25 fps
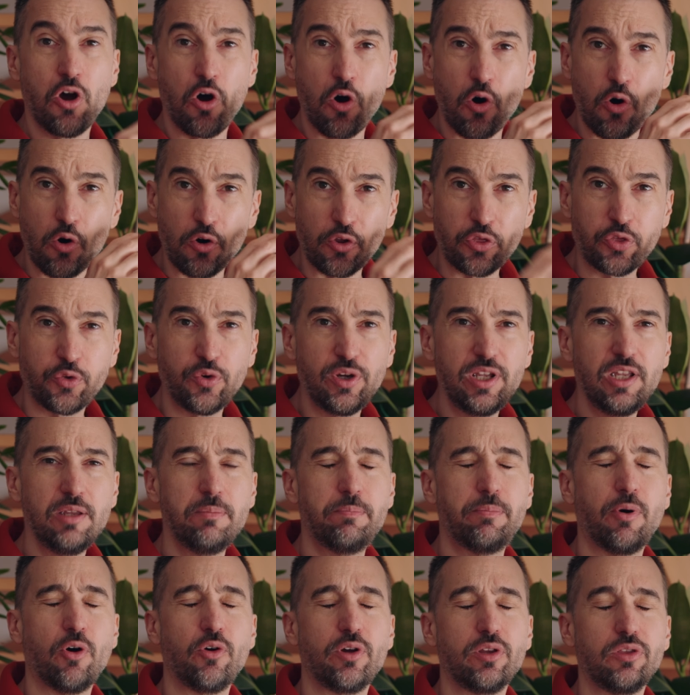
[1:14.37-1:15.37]
or
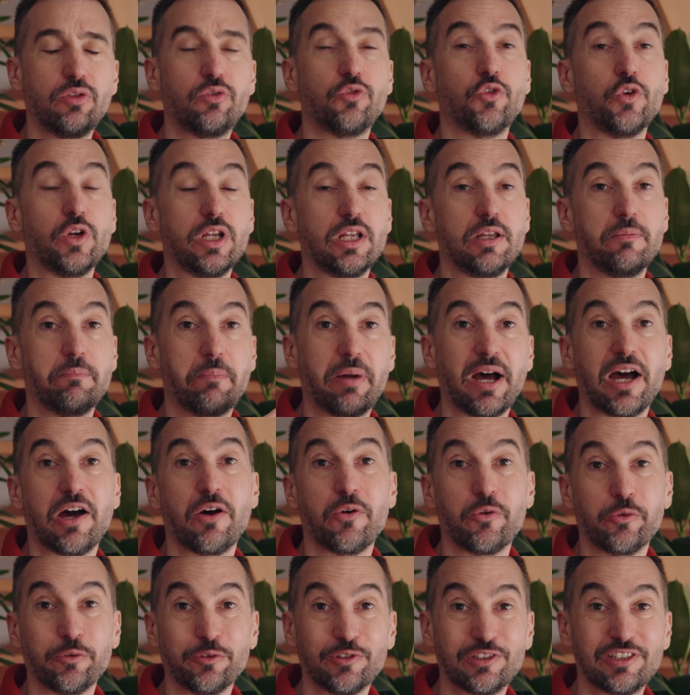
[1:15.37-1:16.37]
3.3
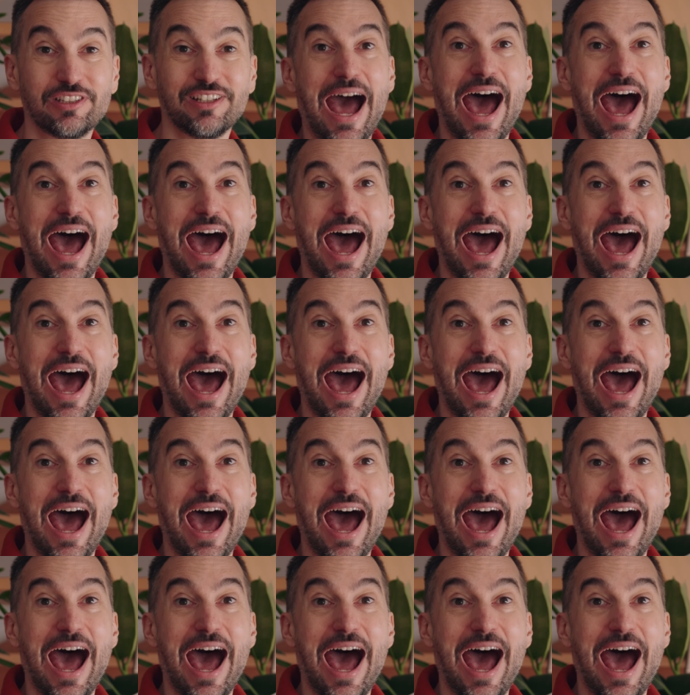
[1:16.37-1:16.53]
pounds.